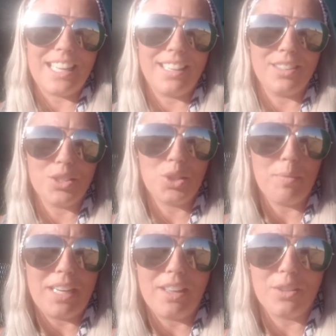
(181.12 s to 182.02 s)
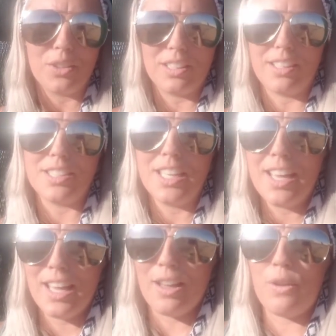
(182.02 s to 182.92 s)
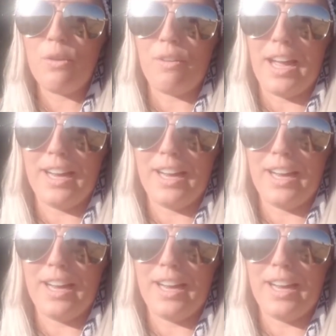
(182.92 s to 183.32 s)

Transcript: and there's so many other things. If you find